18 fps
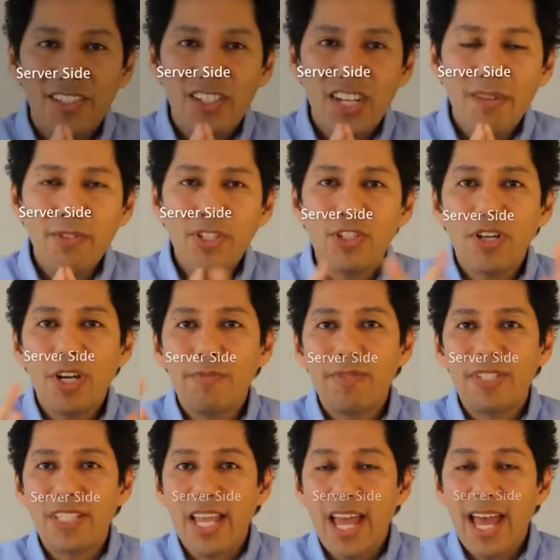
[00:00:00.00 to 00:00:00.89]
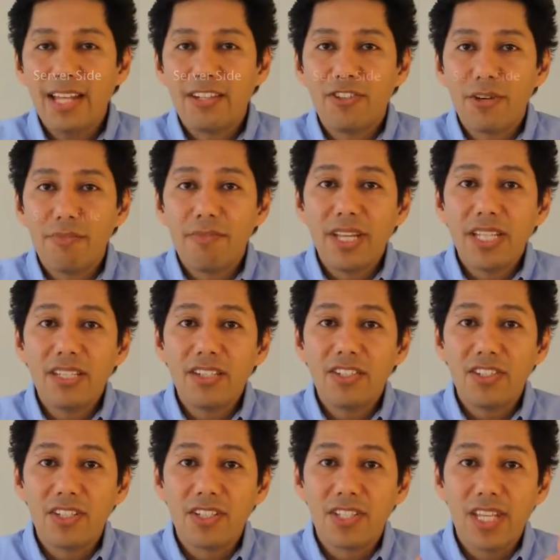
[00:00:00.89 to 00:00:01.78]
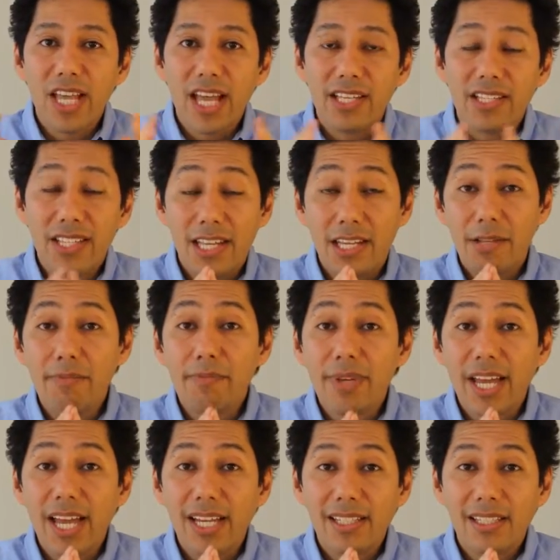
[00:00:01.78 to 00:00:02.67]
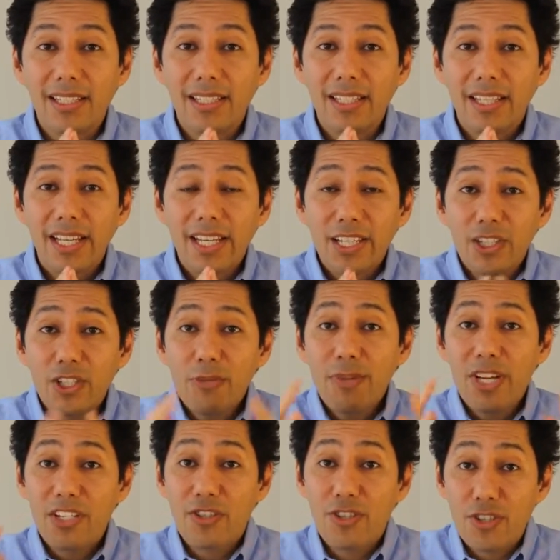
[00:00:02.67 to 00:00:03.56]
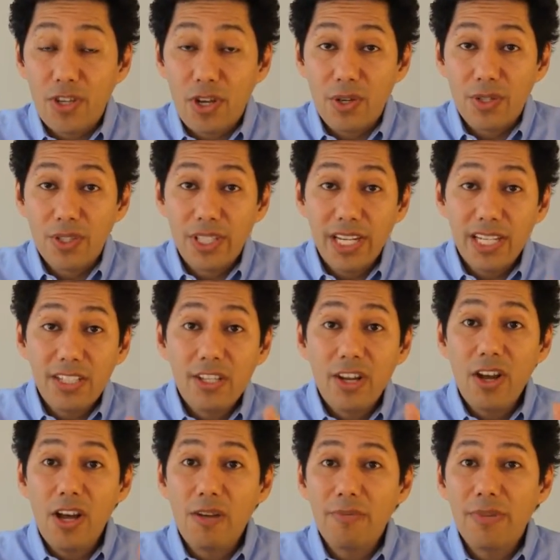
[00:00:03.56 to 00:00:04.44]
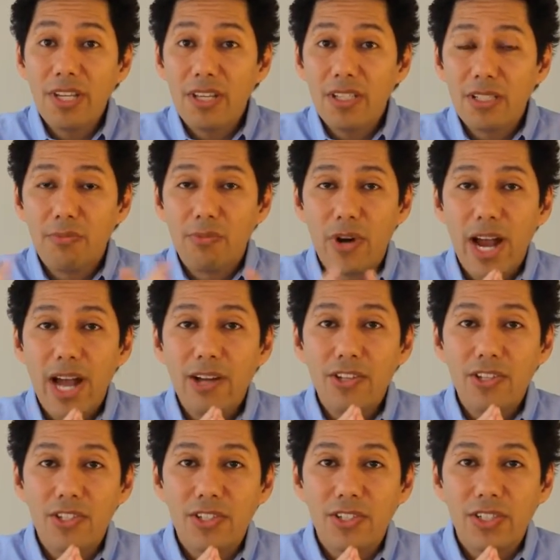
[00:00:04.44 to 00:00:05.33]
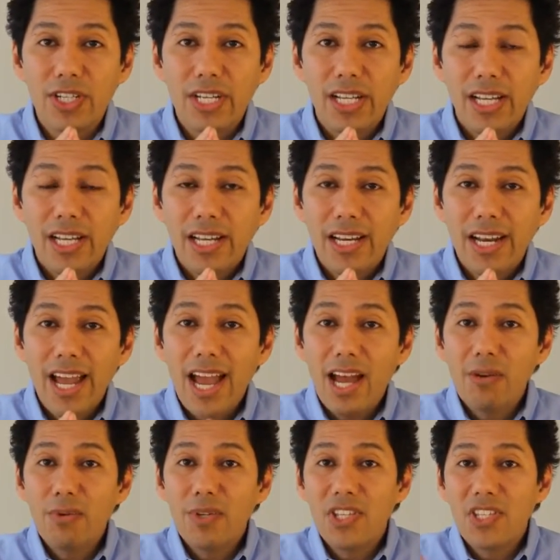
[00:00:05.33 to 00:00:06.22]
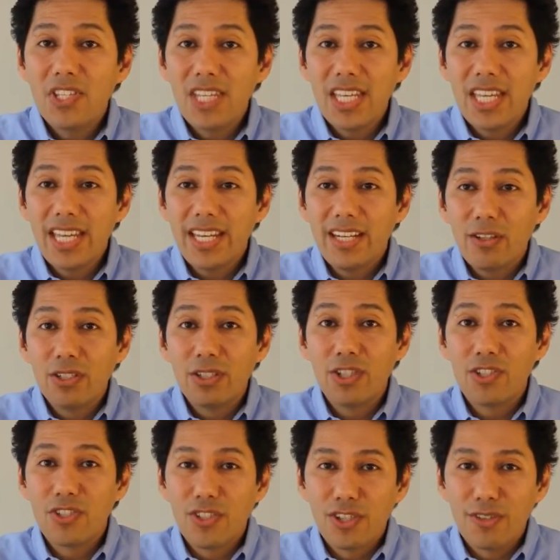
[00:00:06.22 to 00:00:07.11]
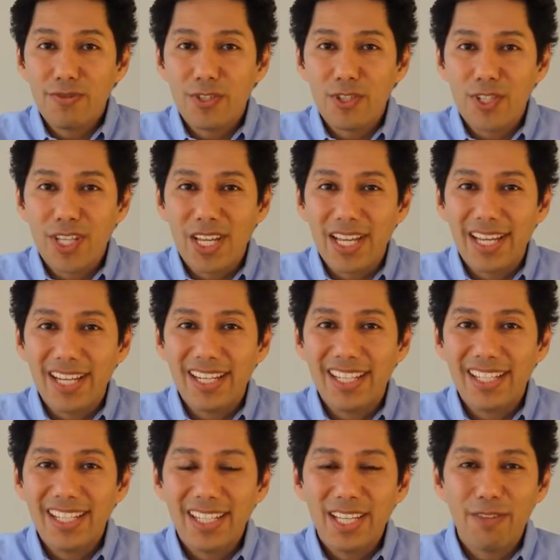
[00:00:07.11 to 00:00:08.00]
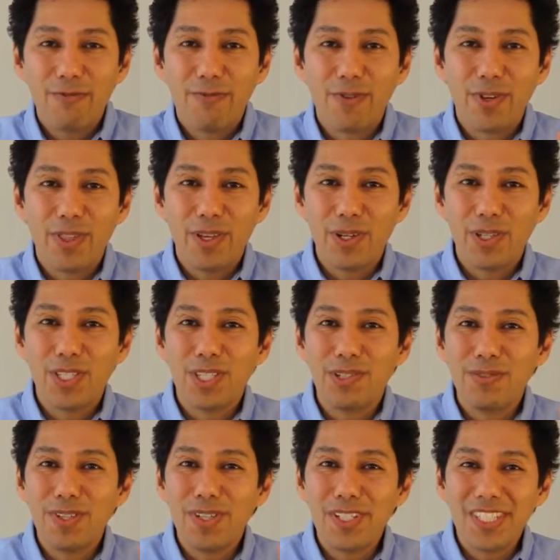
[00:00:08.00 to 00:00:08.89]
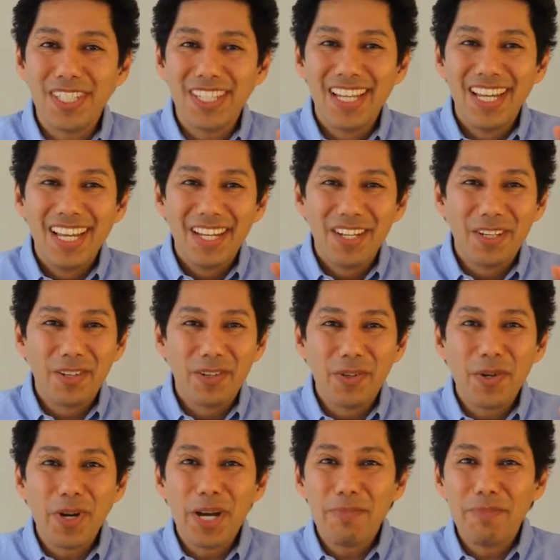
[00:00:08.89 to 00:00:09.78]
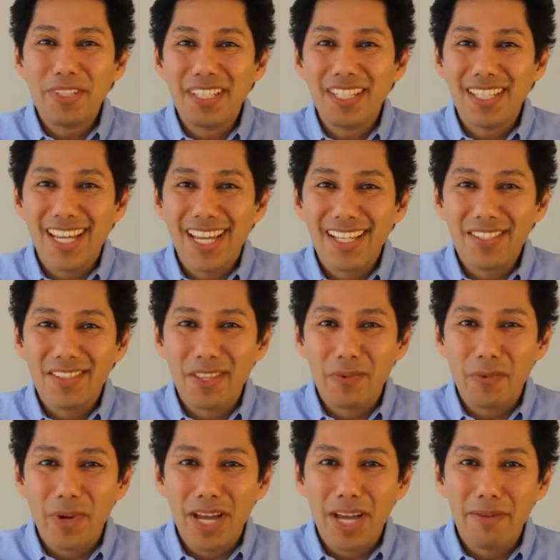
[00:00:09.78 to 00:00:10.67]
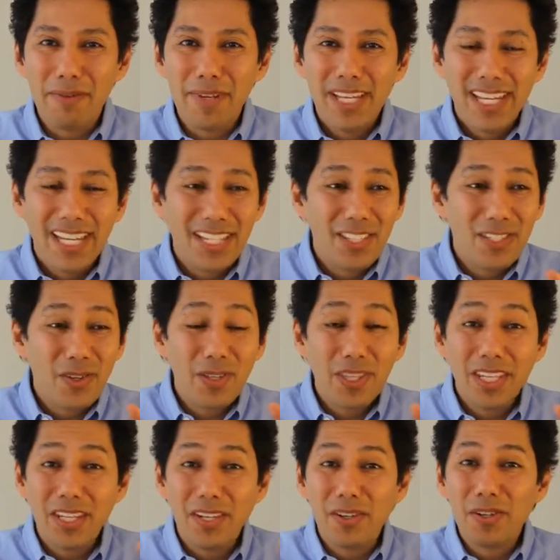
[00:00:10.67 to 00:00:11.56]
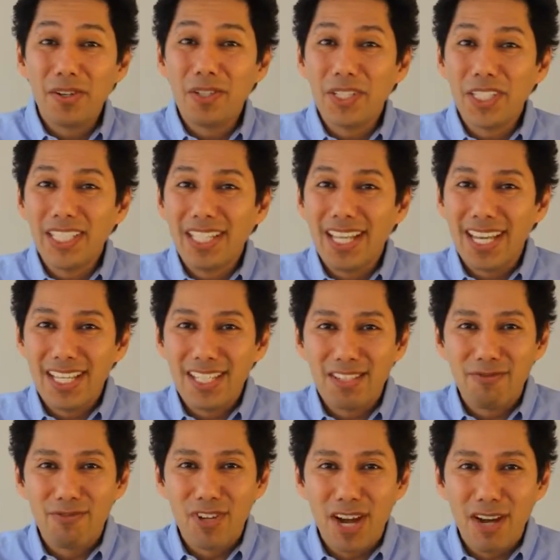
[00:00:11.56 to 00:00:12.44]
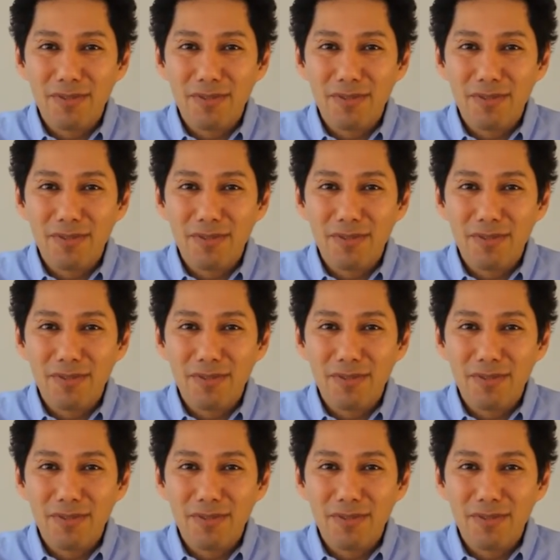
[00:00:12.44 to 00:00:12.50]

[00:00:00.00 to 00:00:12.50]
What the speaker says: JavaScript has had tremendous success and impact. So much so that it's gone beyond the browser. Now we see it on the server side. And for those of us who grew up in the days of the web and saw the early days of